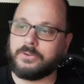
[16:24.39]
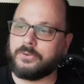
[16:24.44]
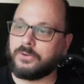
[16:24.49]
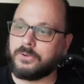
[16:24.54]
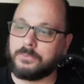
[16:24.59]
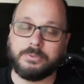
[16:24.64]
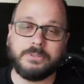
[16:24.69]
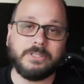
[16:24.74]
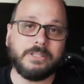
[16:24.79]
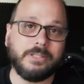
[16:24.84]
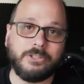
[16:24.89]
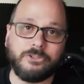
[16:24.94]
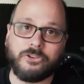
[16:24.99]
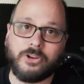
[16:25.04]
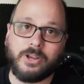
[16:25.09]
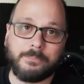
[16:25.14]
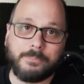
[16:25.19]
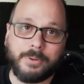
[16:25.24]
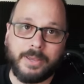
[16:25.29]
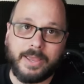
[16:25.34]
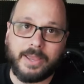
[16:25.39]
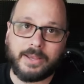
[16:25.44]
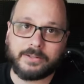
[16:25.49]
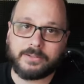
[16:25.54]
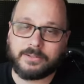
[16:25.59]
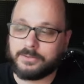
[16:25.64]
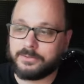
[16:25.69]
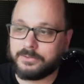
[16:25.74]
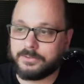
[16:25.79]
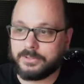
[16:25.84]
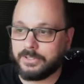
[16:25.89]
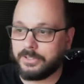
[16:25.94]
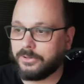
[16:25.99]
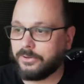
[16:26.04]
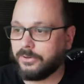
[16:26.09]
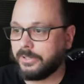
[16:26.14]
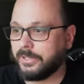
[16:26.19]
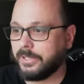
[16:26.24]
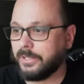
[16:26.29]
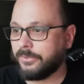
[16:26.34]
they were completely jam-packed. They
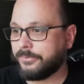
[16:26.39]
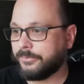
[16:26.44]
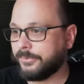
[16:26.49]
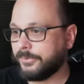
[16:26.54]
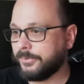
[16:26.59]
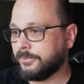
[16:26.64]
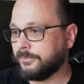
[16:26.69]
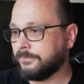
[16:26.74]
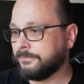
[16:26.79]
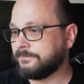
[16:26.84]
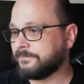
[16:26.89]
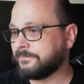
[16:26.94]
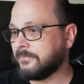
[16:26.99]
couldn't get through.